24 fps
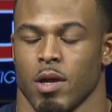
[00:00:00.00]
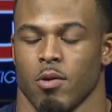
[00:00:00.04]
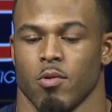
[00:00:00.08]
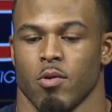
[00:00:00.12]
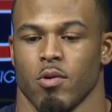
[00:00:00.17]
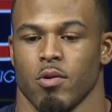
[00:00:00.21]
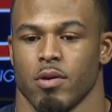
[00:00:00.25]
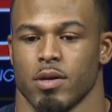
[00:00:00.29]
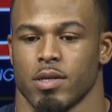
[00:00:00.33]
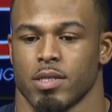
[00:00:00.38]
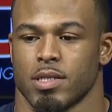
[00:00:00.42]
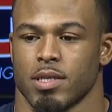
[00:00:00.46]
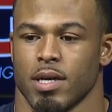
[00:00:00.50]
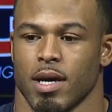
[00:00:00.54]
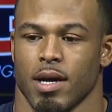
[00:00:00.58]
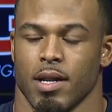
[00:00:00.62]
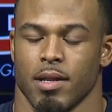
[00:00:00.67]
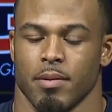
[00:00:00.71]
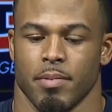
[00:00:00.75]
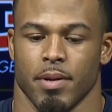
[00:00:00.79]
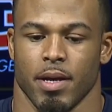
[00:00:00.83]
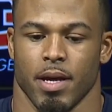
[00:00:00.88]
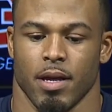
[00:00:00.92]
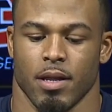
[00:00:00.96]
him. Yeah, we were
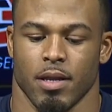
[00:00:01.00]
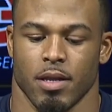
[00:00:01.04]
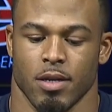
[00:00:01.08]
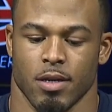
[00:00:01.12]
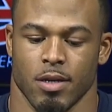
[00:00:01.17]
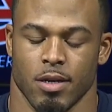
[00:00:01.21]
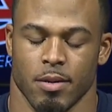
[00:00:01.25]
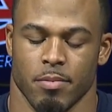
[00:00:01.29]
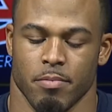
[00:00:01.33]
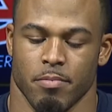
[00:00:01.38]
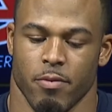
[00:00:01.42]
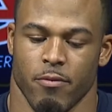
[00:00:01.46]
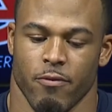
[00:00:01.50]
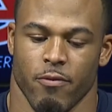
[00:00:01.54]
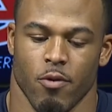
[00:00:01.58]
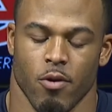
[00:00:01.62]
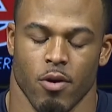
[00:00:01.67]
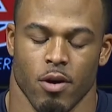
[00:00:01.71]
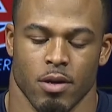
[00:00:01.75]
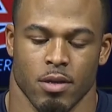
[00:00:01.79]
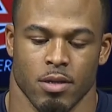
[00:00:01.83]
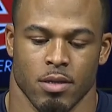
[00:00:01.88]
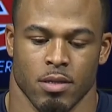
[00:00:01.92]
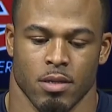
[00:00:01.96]
excited, man.
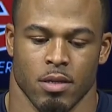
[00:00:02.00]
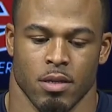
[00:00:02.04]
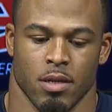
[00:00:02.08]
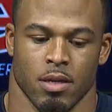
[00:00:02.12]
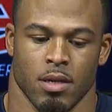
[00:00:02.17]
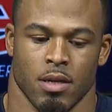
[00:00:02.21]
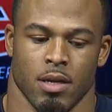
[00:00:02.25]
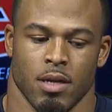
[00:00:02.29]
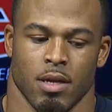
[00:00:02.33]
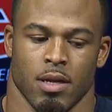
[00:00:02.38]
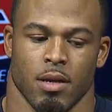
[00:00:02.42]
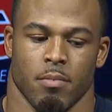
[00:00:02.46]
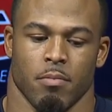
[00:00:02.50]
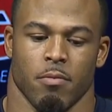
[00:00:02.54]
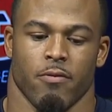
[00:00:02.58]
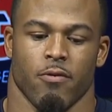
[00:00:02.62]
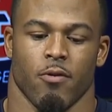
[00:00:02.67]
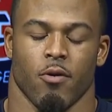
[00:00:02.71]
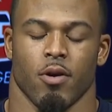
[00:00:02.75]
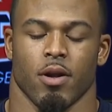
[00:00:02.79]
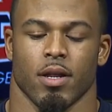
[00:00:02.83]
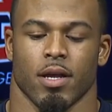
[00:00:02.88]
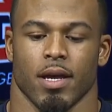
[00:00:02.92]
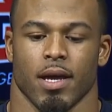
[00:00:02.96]

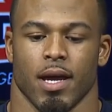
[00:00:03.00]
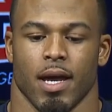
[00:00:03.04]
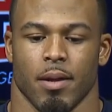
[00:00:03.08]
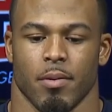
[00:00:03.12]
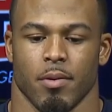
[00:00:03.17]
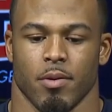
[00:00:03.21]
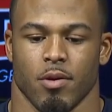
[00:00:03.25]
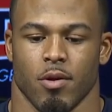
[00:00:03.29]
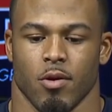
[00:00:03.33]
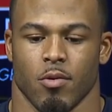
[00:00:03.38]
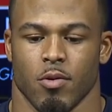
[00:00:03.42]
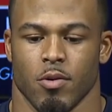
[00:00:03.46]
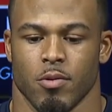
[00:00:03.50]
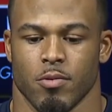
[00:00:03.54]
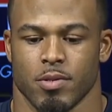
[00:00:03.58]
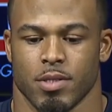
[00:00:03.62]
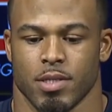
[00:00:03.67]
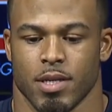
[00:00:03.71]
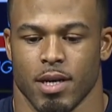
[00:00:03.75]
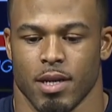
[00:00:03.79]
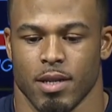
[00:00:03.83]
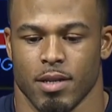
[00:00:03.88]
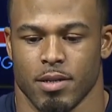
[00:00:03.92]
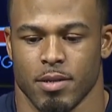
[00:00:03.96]
Before the game, you know, we was
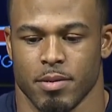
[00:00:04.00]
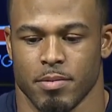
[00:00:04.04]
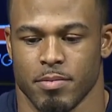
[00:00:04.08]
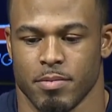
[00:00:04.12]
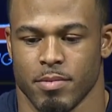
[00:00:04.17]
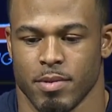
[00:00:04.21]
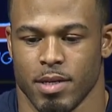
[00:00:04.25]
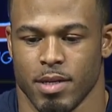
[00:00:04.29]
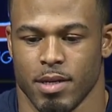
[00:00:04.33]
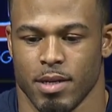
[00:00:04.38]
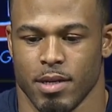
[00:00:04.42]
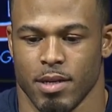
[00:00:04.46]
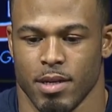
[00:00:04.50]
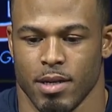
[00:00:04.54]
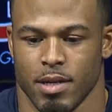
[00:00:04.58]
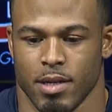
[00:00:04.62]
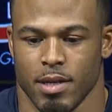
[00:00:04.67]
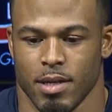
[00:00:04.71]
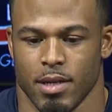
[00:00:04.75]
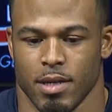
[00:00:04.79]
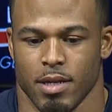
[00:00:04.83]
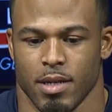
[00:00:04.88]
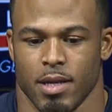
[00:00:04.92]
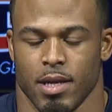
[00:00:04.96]
telling him
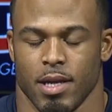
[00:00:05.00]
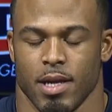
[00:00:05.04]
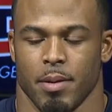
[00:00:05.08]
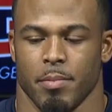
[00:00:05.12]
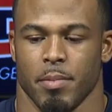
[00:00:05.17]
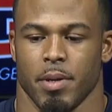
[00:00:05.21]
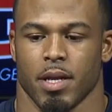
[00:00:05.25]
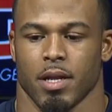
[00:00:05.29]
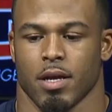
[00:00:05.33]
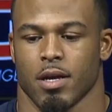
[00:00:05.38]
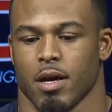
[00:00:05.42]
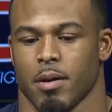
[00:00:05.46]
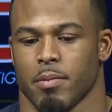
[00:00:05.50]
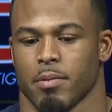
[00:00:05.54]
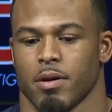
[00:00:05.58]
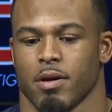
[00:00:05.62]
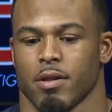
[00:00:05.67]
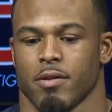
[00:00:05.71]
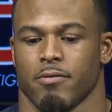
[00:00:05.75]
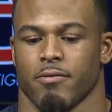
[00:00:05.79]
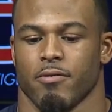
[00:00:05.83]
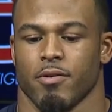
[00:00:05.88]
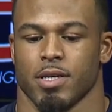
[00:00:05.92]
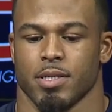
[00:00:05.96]
and a couple of
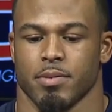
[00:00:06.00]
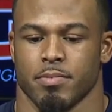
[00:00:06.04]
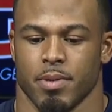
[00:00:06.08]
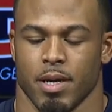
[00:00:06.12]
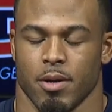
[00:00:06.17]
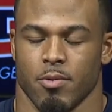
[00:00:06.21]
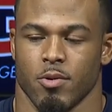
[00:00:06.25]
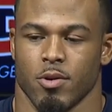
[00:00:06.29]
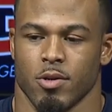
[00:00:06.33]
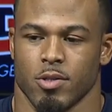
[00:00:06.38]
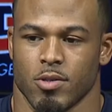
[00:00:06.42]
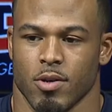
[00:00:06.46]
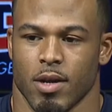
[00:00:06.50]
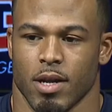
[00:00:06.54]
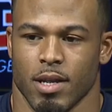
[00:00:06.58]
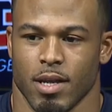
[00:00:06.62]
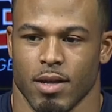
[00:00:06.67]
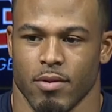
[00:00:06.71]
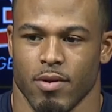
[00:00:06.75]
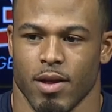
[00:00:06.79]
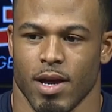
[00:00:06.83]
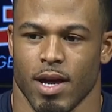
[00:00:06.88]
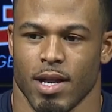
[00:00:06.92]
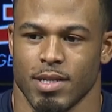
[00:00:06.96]
other freshmen, we're going to try to
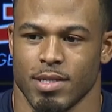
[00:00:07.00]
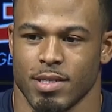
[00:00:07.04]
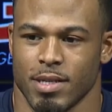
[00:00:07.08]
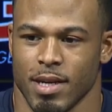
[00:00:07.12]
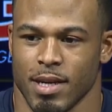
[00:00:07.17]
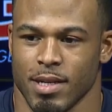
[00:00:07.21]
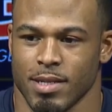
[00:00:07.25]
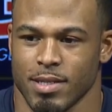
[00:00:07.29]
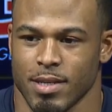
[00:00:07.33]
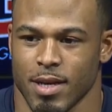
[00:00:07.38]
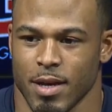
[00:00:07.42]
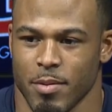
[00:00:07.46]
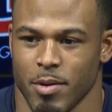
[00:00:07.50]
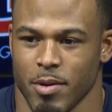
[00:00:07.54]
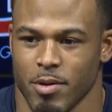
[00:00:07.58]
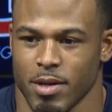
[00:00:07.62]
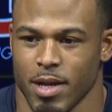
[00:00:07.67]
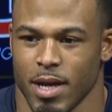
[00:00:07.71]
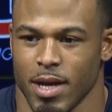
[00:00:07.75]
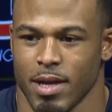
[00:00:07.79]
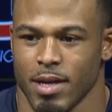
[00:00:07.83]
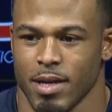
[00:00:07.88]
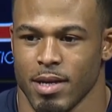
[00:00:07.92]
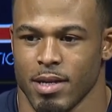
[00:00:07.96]
give y'all a chance to come on
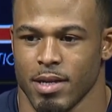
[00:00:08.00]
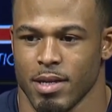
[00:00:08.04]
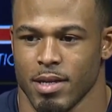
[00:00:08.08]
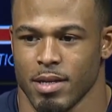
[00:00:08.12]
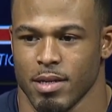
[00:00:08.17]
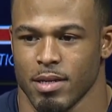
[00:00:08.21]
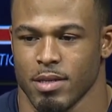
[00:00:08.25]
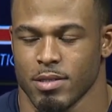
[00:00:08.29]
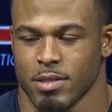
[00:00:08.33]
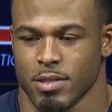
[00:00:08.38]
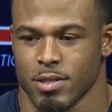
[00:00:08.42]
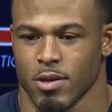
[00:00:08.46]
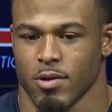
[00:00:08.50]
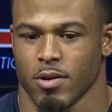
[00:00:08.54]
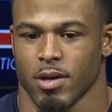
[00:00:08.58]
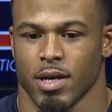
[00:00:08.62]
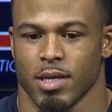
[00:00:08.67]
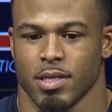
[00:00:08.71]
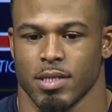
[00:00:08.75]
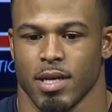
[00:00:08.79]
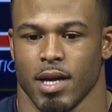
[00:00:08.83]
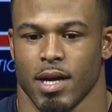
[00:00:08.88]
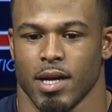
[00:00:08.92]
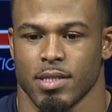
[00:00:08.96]
out here and
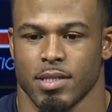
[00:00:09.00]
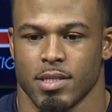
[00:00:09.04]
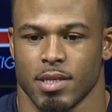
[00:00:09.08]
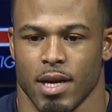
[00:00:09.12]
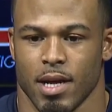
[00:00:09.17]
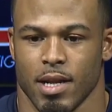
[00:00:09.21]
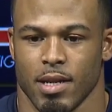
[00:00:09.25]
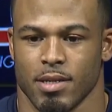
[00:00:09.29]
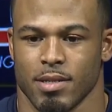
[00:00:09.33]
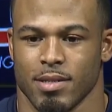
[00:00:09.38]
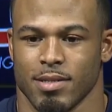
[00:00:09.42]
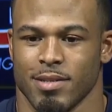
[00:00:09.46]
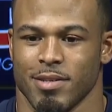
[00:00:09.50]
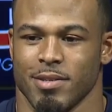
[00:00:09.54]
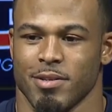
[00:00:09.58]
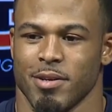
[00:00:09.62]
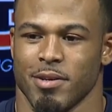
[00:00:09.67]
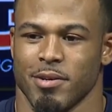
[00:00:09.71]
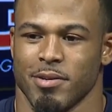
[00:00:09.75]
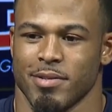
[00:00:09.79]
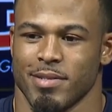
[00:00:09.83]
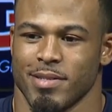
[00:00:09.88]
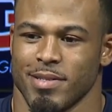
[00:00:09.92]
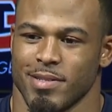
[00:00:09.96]
showcase y'all talent, you
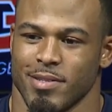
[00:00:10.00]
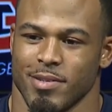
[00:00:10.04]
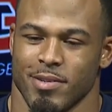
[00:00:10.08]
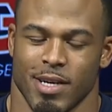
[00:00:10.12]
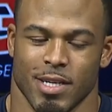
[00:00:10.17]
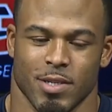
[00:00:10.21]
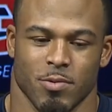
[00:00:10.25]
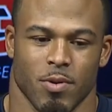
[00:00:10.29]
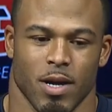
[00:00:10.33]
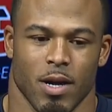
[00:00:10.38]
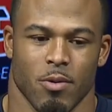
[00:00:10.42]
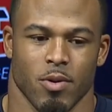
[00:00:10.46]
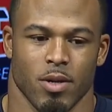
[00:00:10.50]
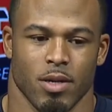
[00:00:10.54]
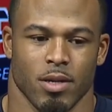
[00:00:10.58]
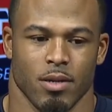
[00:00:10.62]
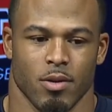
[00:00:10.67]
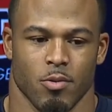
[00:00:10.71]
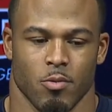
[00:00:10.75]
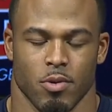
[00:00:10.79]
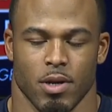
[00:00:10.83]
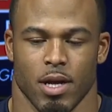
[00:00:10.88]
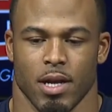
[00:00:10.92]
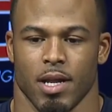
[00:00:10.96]
know. So that's why we
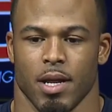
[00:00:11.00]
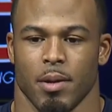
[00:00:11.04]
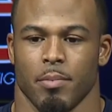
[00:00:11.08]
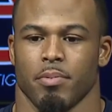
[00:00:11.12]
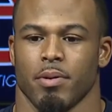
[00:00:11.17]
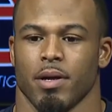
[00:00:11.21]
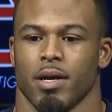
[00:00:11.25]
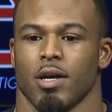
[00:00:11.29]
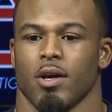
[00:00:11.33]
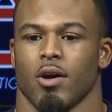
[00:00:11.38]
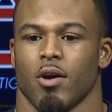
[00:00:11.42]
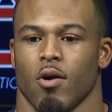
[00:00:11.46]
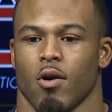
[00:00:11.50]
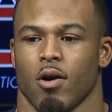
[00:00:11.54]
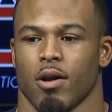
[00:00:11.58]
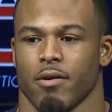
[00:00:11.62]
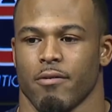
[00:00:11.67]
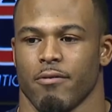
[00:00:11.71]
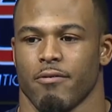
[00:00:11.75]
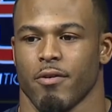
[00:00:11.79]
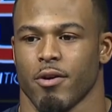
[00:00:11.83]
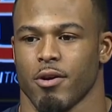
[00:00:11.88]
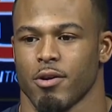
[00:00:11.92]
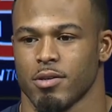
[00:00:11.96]
went out there and played hard at
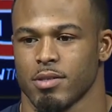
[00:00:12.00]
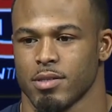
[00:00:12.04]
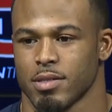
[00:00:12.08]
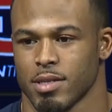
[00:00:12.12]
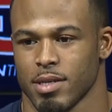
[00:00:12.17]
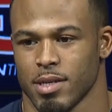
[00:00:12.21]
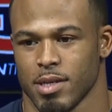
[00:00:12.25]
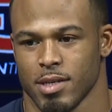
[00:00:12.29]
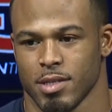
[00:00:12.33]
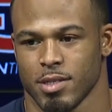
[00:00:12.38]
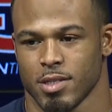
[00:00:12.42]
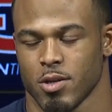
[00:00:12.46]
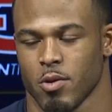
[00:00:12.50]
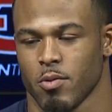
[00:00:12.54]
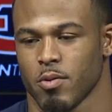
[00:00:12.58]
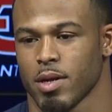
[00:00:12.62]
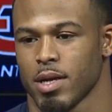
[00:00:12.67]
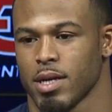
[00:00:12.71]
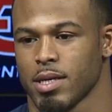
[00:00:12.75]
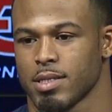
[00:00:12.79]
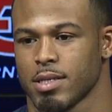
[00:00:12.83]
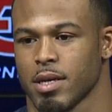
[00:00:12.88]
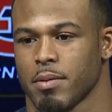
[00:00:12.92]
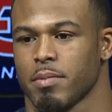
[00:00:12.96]
first, so we can
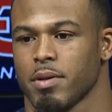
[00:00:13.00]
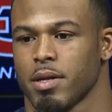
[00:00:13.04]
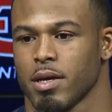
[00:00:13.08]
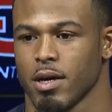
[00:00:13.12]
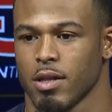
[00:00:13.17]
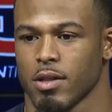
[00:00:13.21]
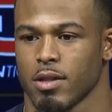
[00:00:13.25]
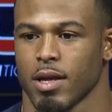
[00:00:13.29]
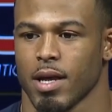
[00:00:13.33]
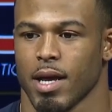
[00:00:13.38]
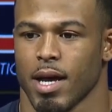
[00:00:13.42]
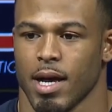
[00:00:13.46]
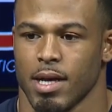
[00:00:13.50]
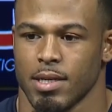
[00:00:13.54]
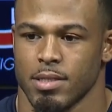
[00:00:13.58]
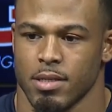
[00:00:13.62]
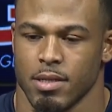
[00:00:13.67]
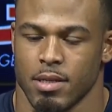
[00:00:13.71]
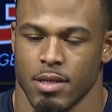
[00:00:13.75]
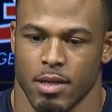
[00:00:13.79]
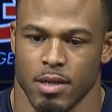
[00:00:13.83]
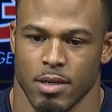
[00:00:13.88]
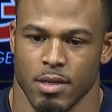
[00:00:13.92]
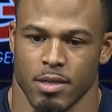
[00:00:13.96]
get some of the other guys
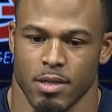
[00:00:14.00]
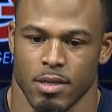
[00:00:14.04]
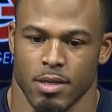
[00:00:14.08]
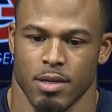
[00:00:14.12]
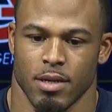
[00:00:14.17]
in there.